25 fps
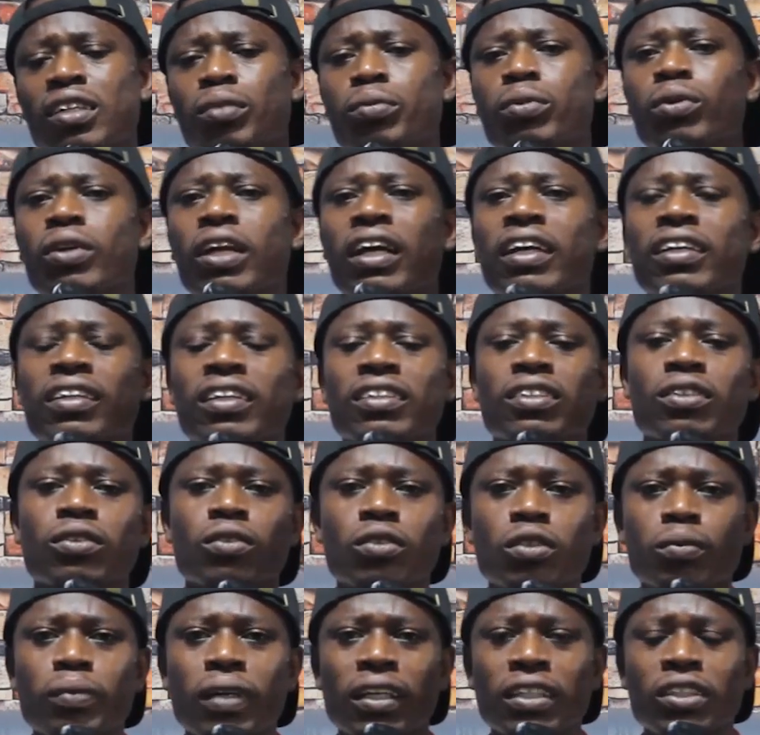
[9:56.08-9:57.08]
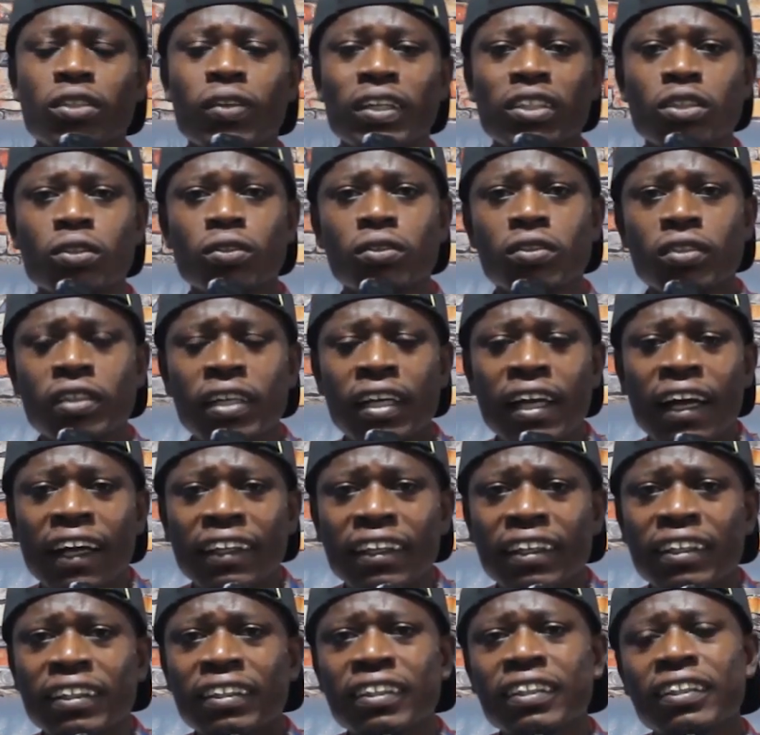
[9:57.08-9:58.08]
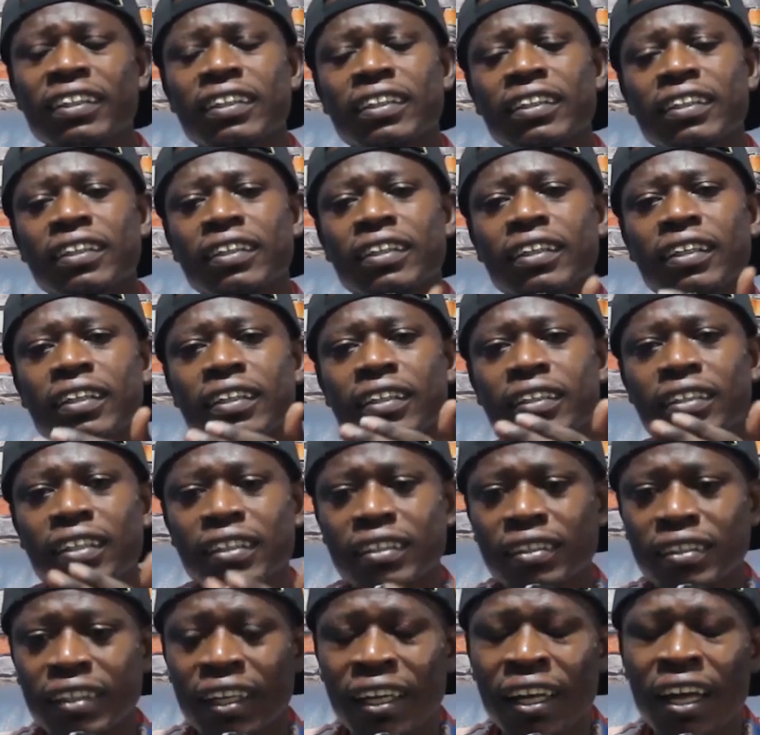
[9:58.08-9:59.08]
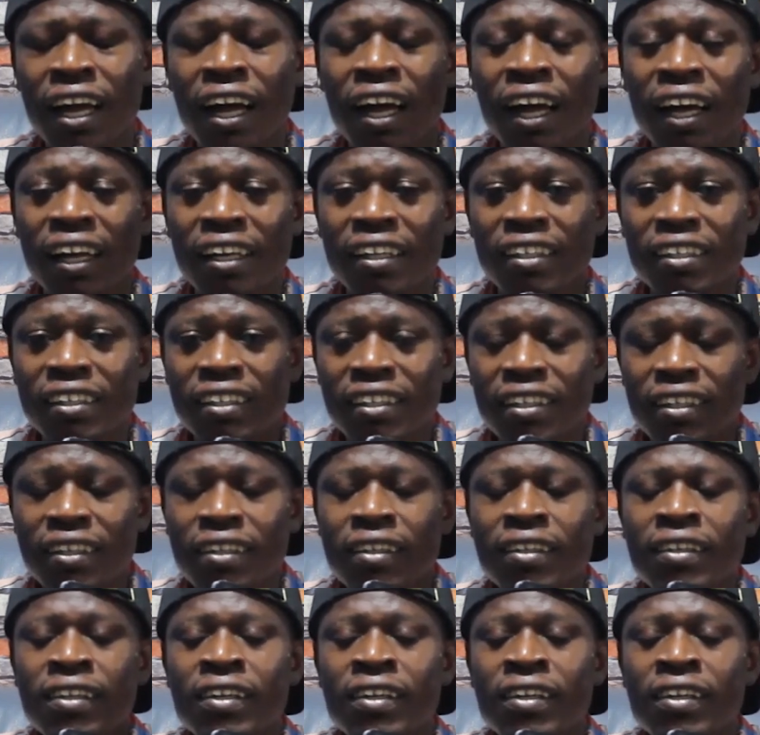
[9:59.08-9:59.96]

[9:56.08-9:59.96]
ah, bro, like this is too much. I So I think yes, now I